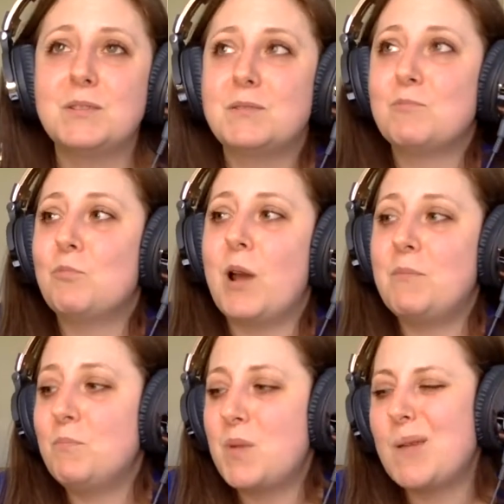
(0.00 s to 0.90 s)

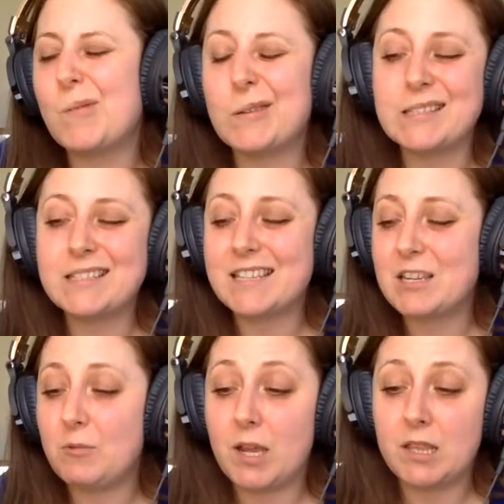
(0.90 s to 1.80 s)
when people
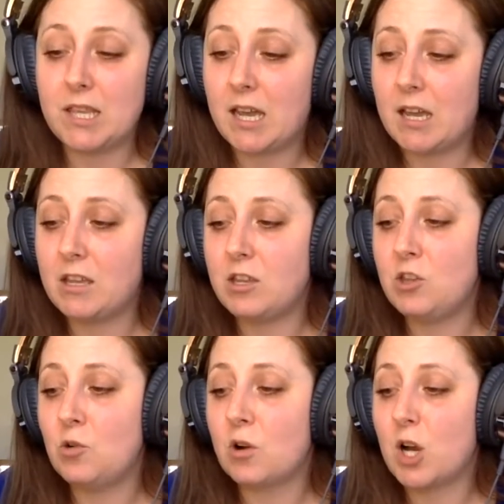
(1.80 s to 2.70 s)
insinuate that
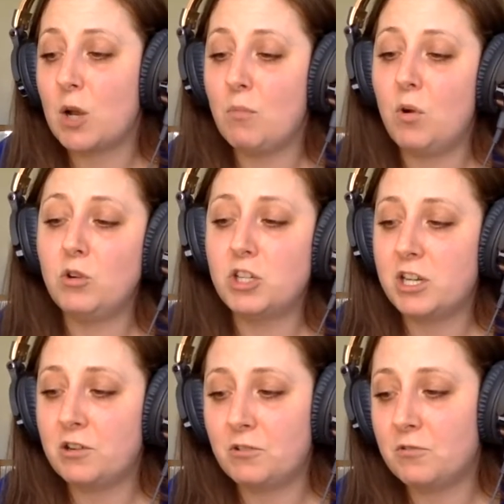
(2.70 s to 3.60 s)
your
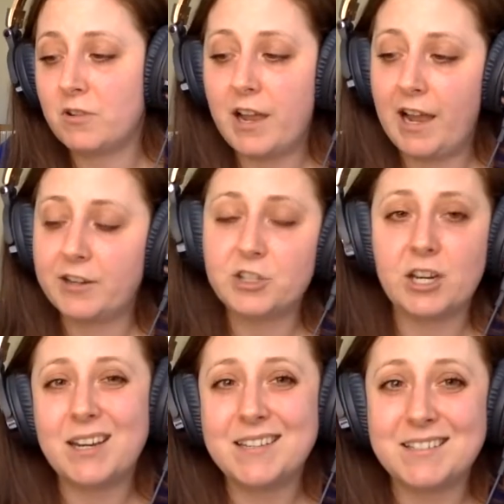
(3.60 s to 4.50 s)
emotional
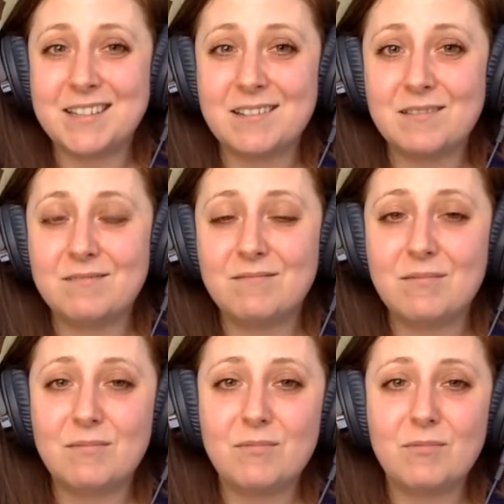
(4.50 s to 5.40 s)
reaction isn't
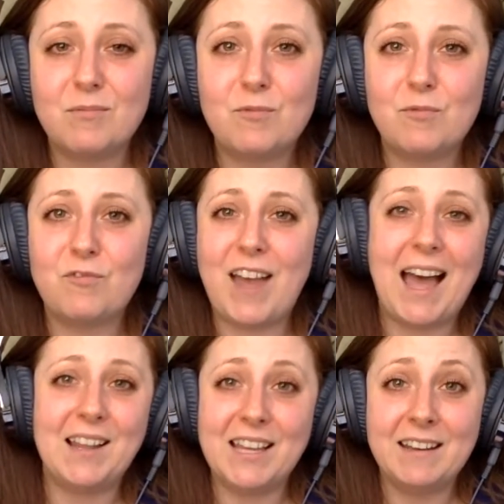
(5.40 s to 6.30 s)

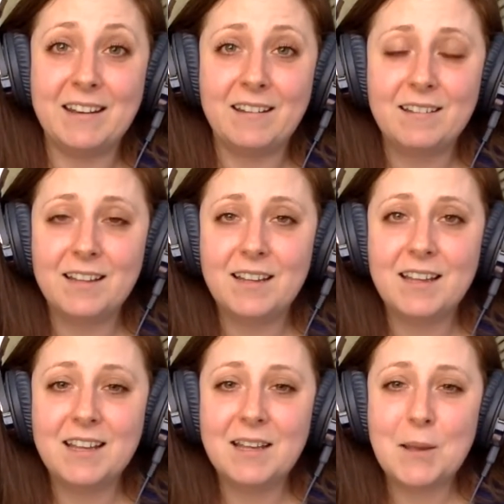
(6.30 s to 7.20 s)
valid?
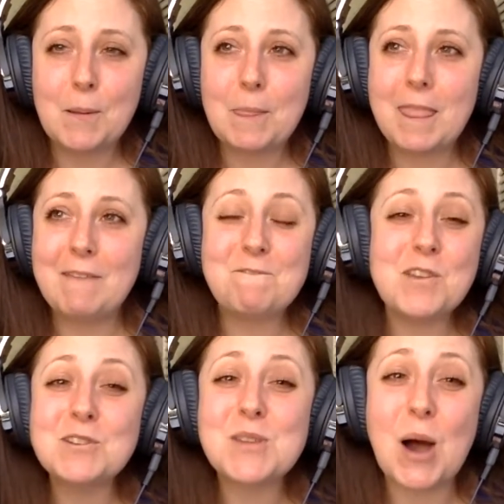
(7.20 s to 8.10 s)
It
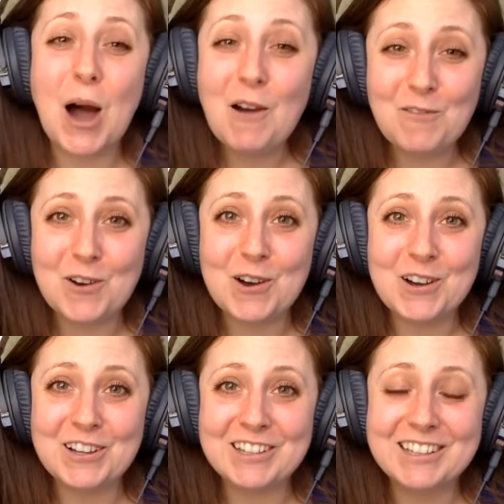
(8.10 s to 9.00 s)
feels
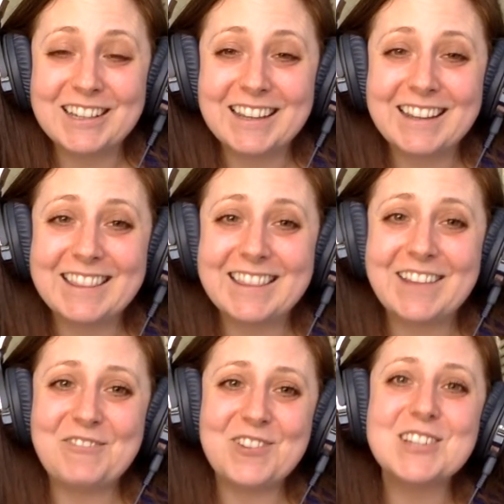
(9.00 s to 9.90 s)
awful.
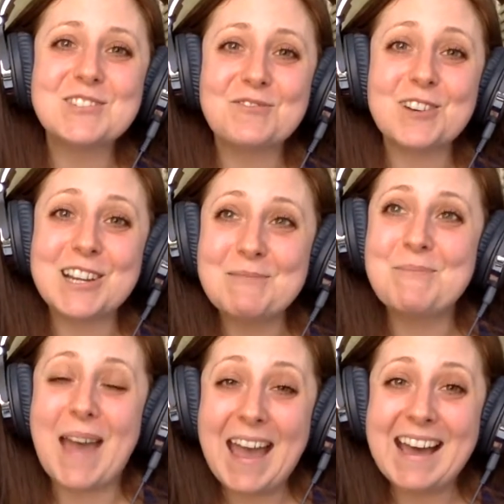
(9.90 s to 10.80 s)
Feels freaking
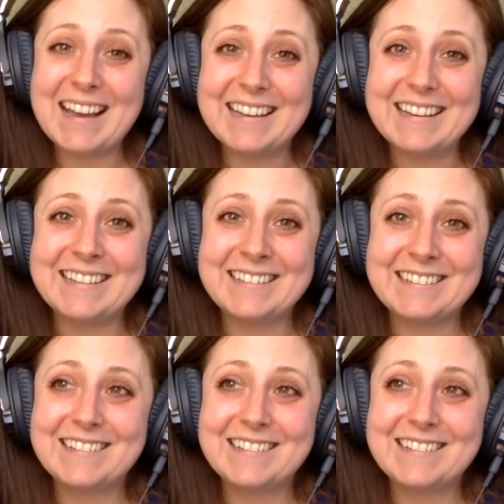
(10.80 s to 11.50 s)
bad. And